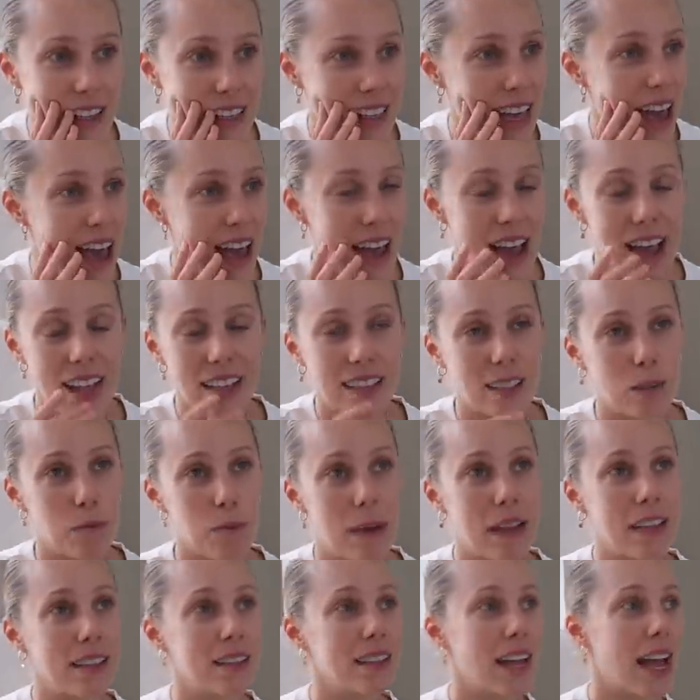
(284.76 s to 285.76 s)
yeah, it's
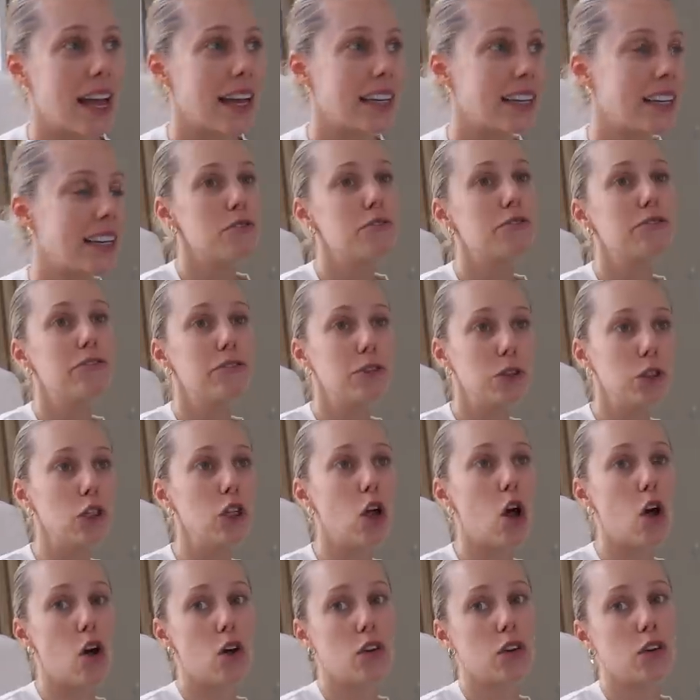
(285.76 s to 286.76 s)
been like
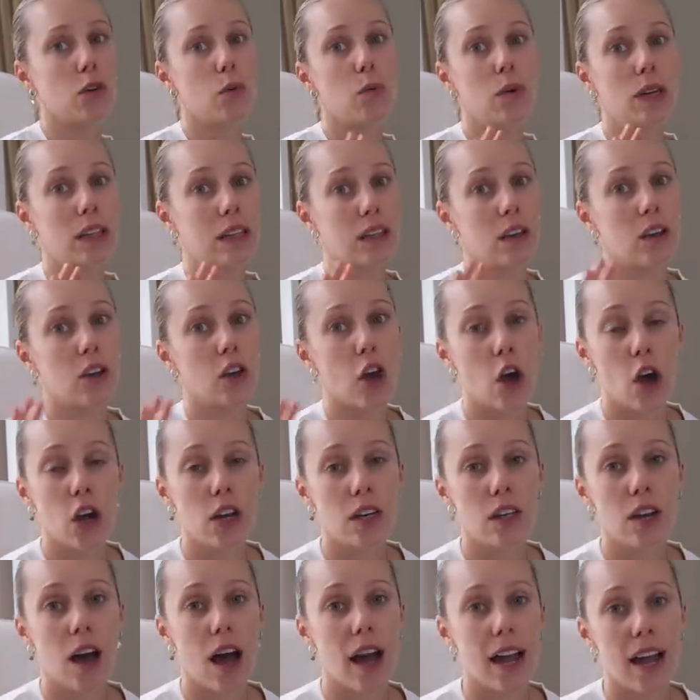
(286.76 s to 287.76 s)
full on with
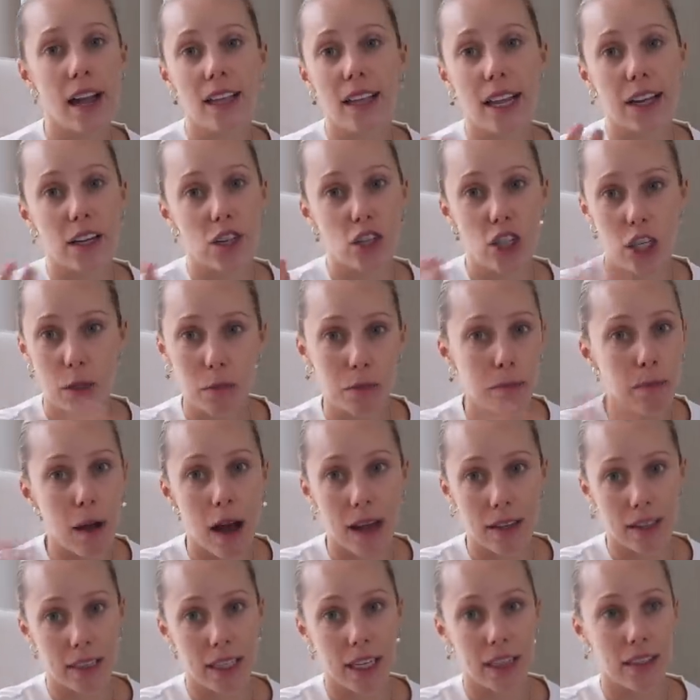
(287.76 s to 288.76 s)
Kurt and I are like ships
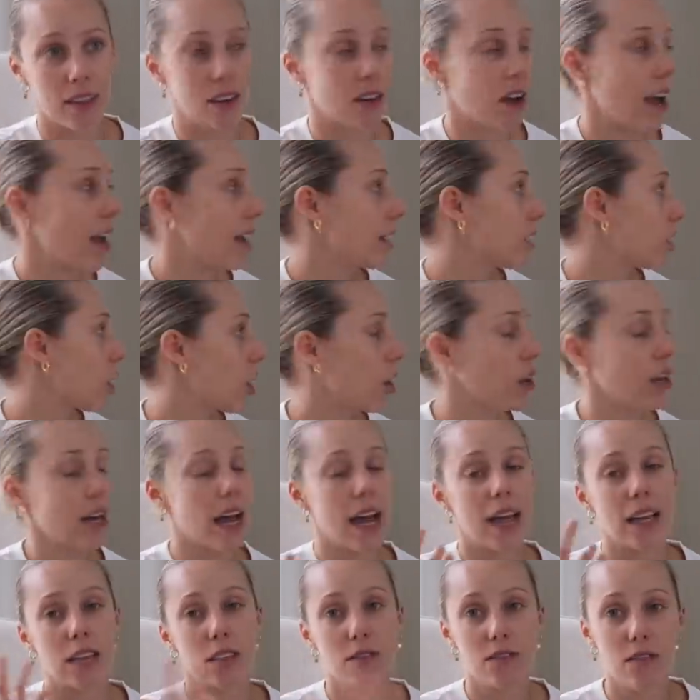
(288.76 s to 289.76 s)
passing in the night. Kurt
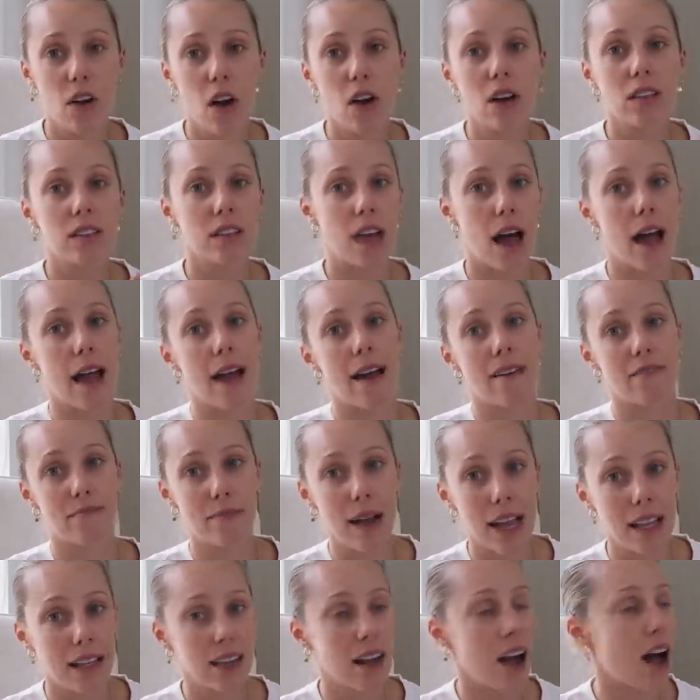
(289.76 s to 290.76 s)
has Fox, I have
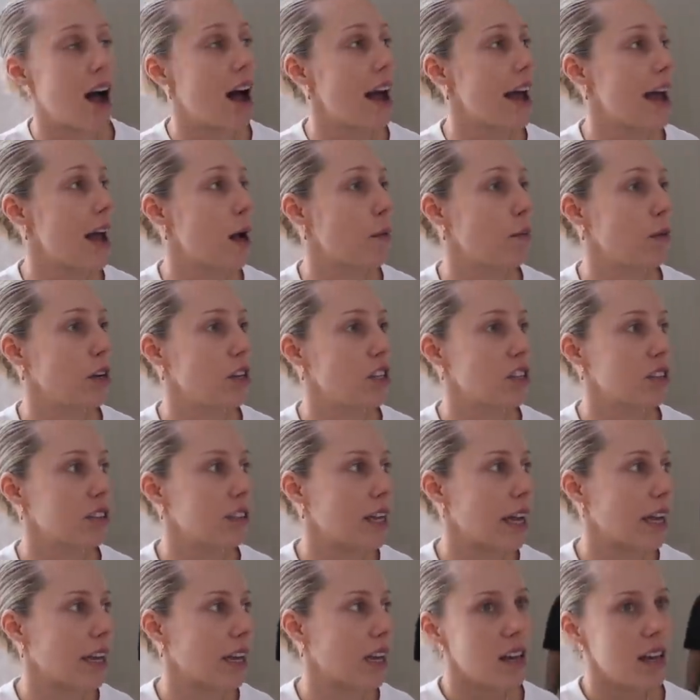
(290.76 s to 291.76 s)
Malachi, and we
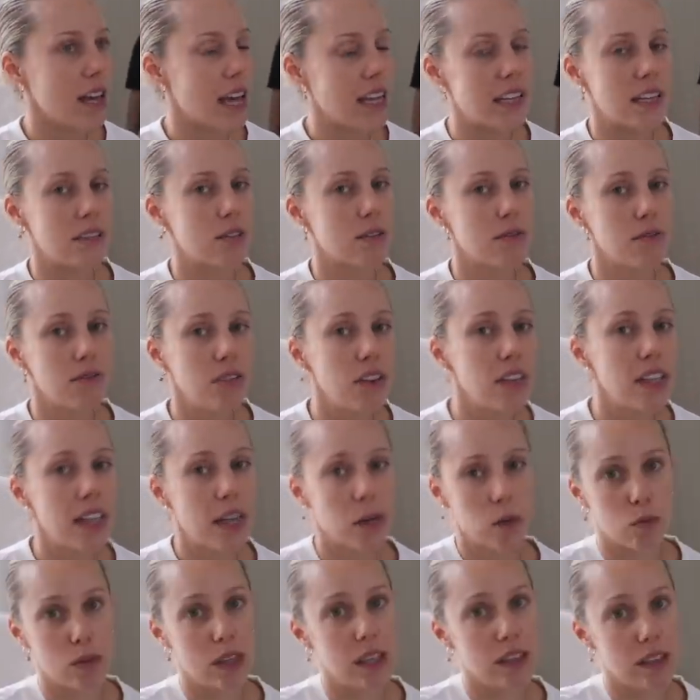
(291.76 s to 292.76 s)
just like it doesn't feel
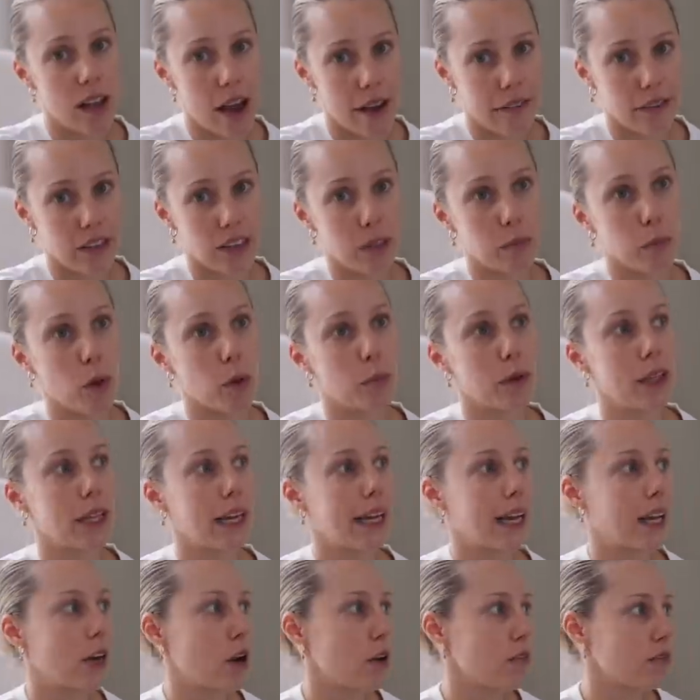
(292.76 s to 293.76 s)
like real life at the moment.
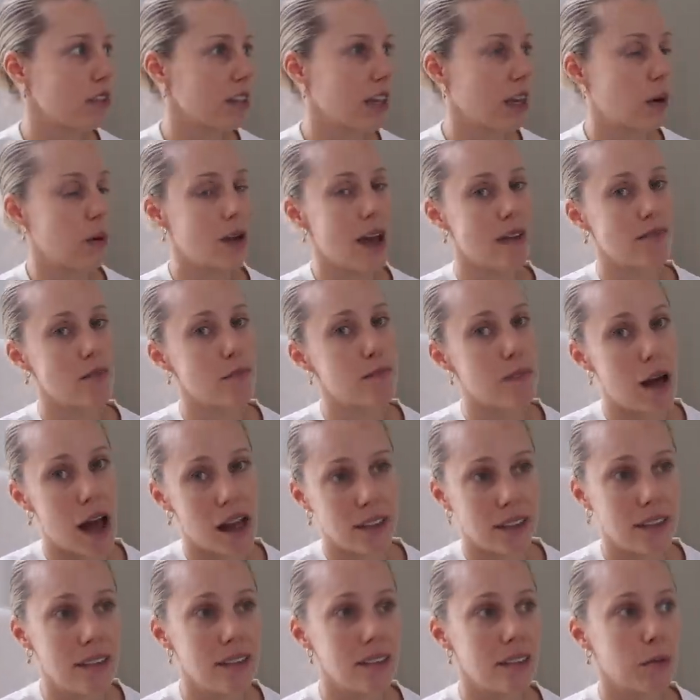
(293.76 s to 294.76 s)
Like, I don't feel like we have a
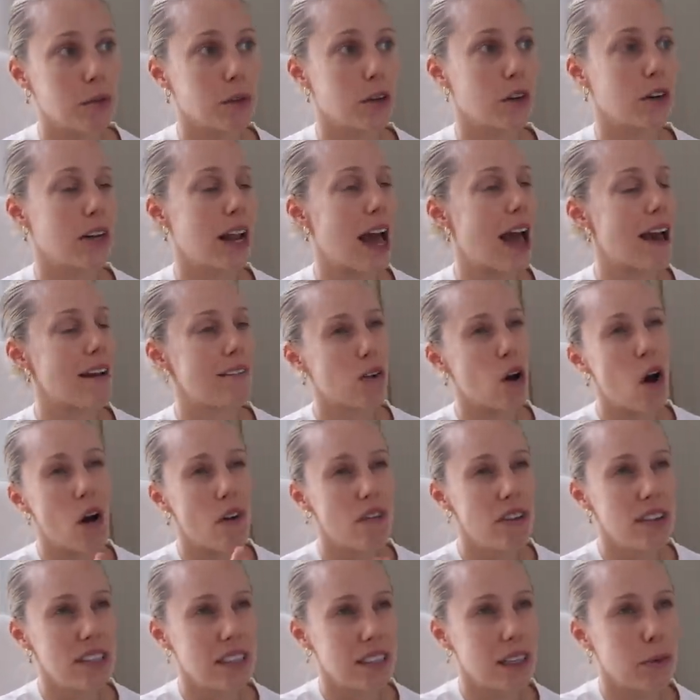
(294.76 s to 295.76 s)
balance. We don't have,
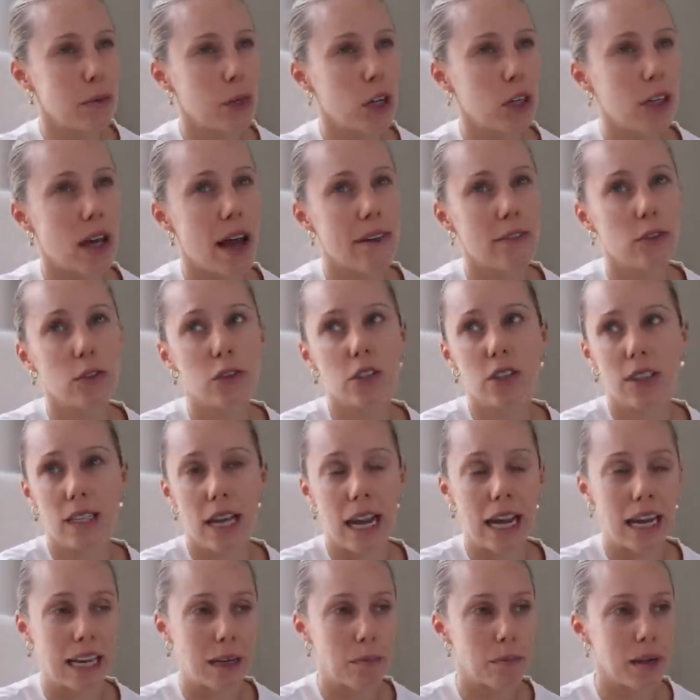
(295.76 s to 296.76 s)
obviously we don't have a
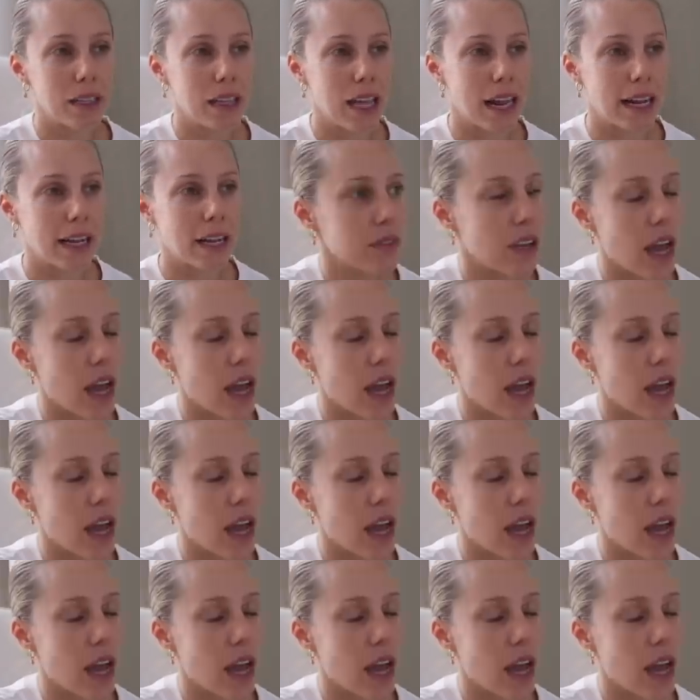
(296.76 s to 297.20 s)
routine, but like,